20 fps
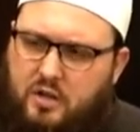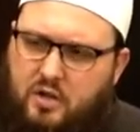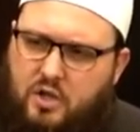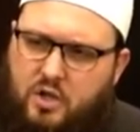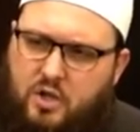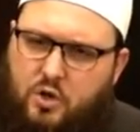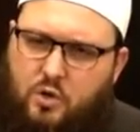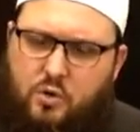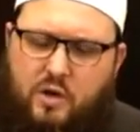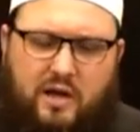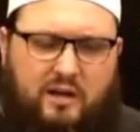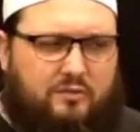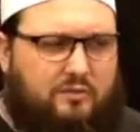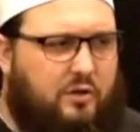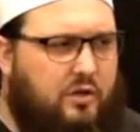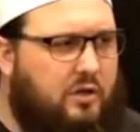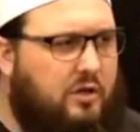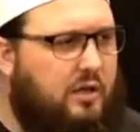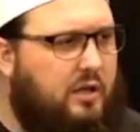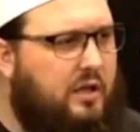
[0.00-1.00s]

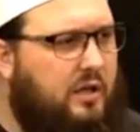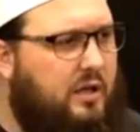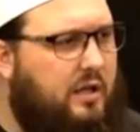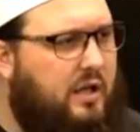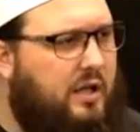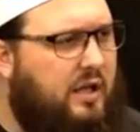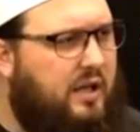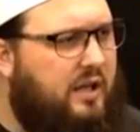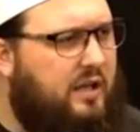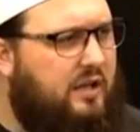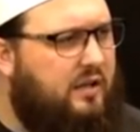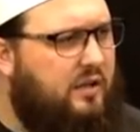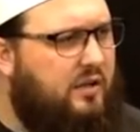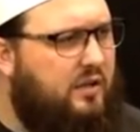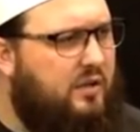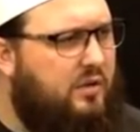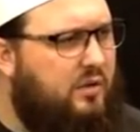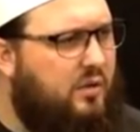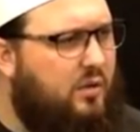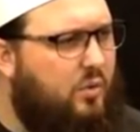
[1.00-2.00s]
whoever uh,
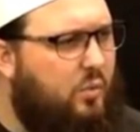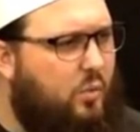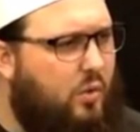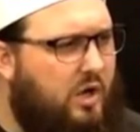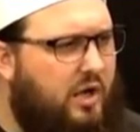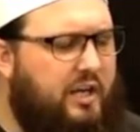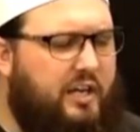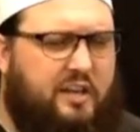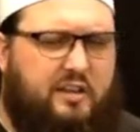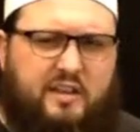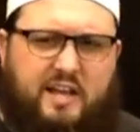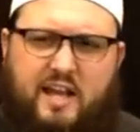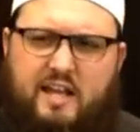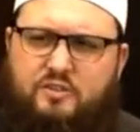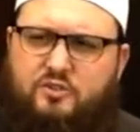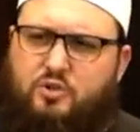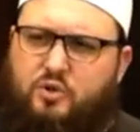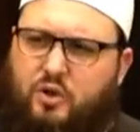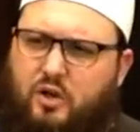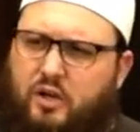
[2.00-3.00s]
won in that
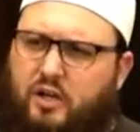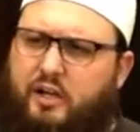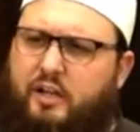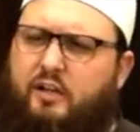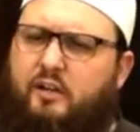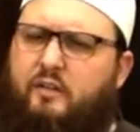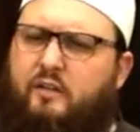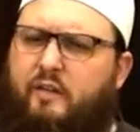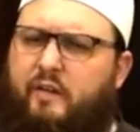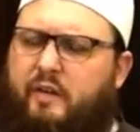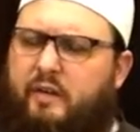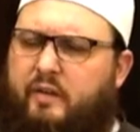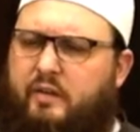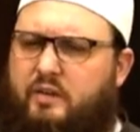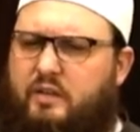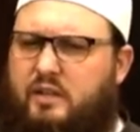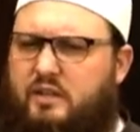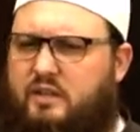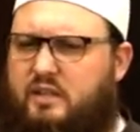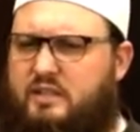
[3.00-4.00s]
drawing,
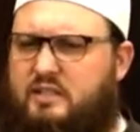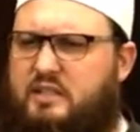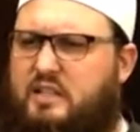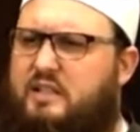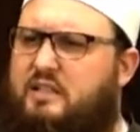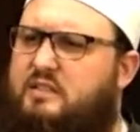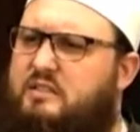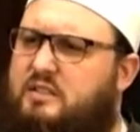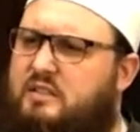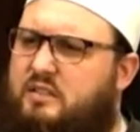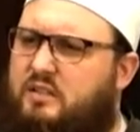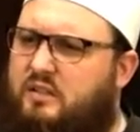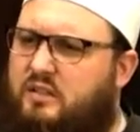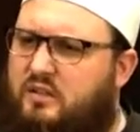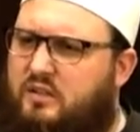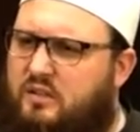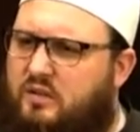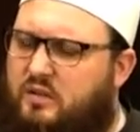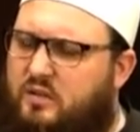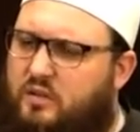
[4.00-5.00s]
then this is
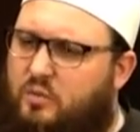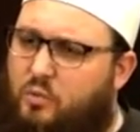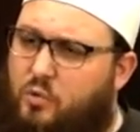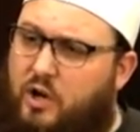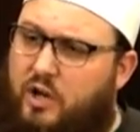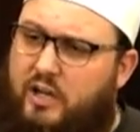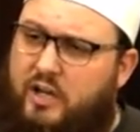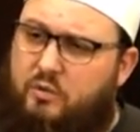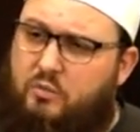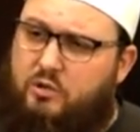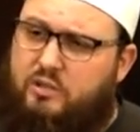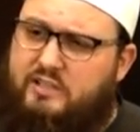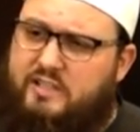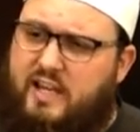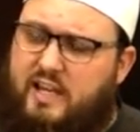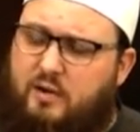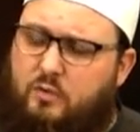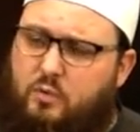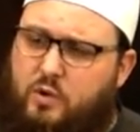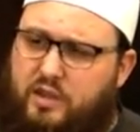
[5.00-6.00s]
the one he would
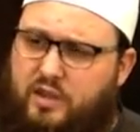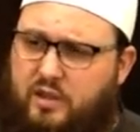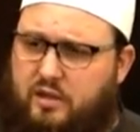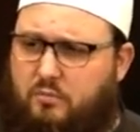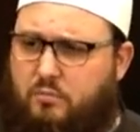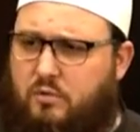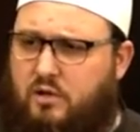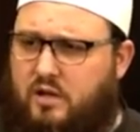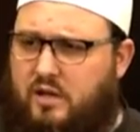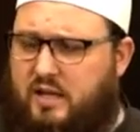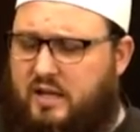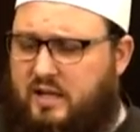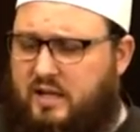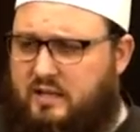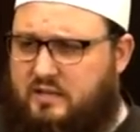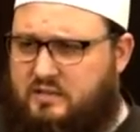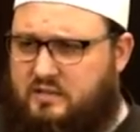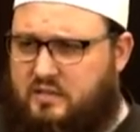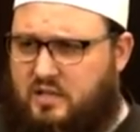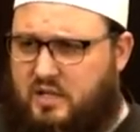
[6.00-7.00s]
take with him, alayhi
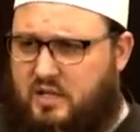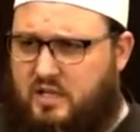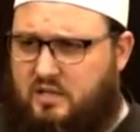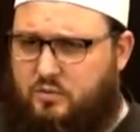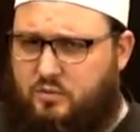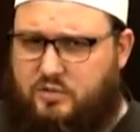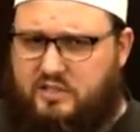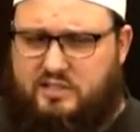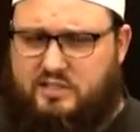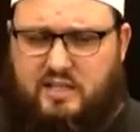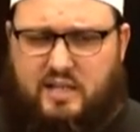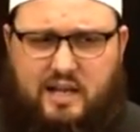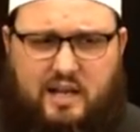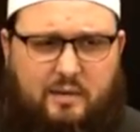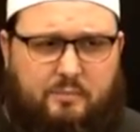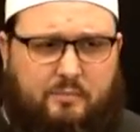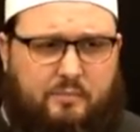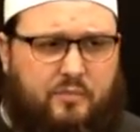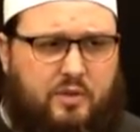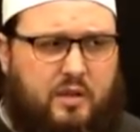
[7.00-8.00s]
salatu wassalam.
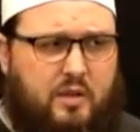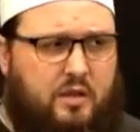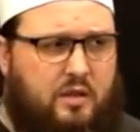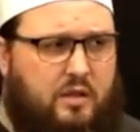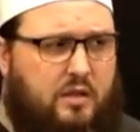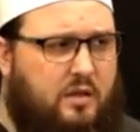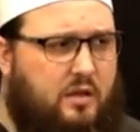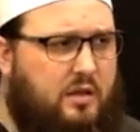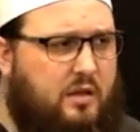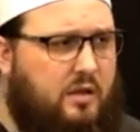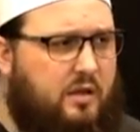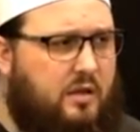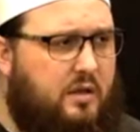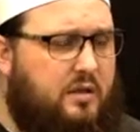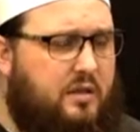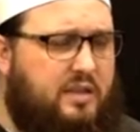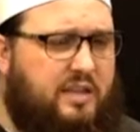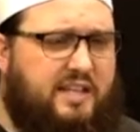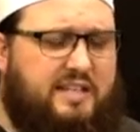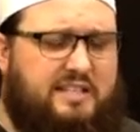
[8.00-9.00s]

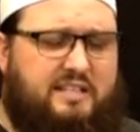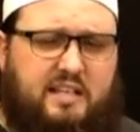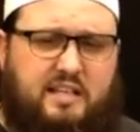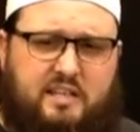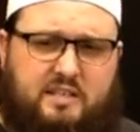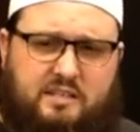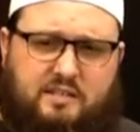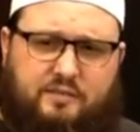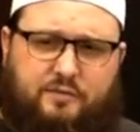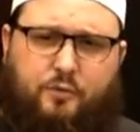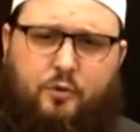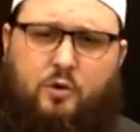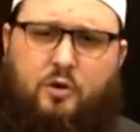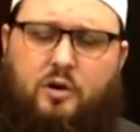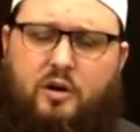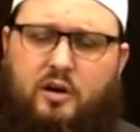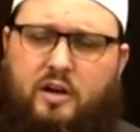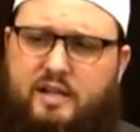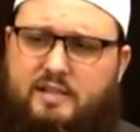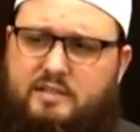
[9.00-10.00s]
This is
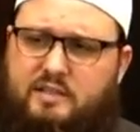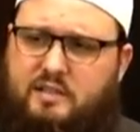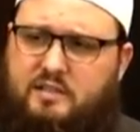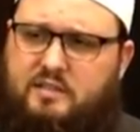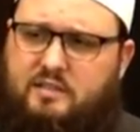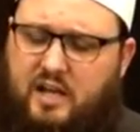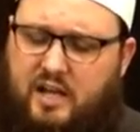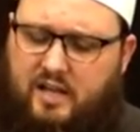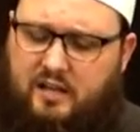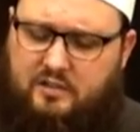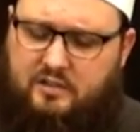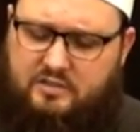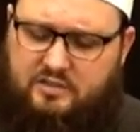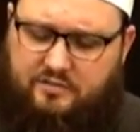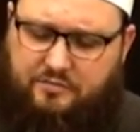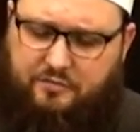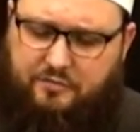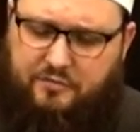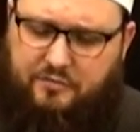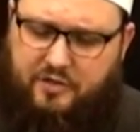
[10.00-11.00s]
for, as the scholars of
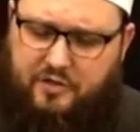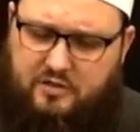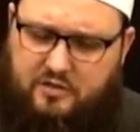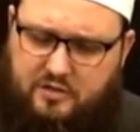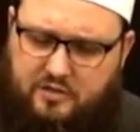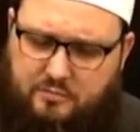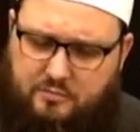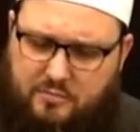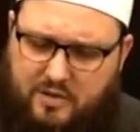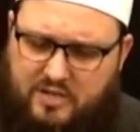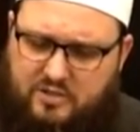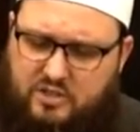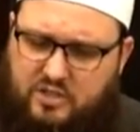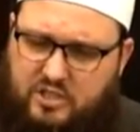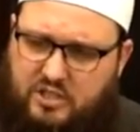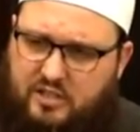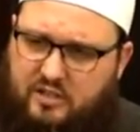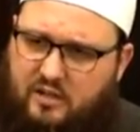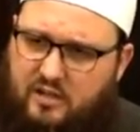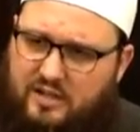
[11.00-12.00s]
fiqh
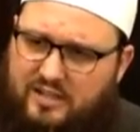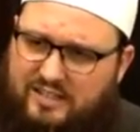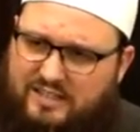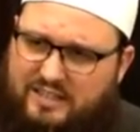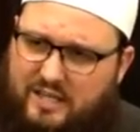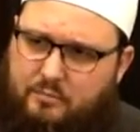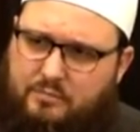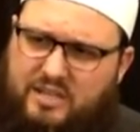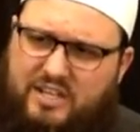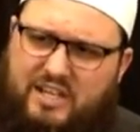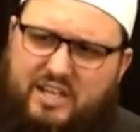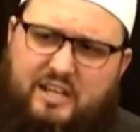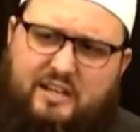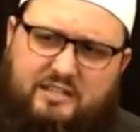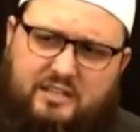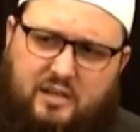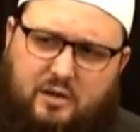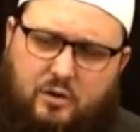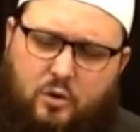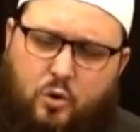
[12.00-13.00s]
mention, tamyiz
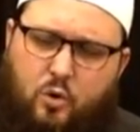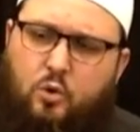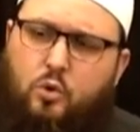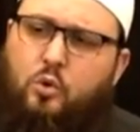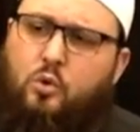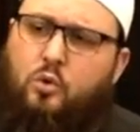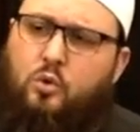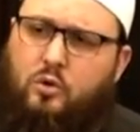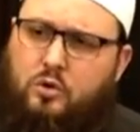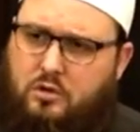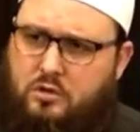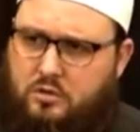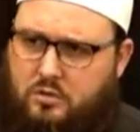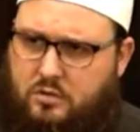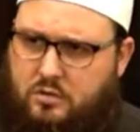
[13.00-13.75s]
al-huquq.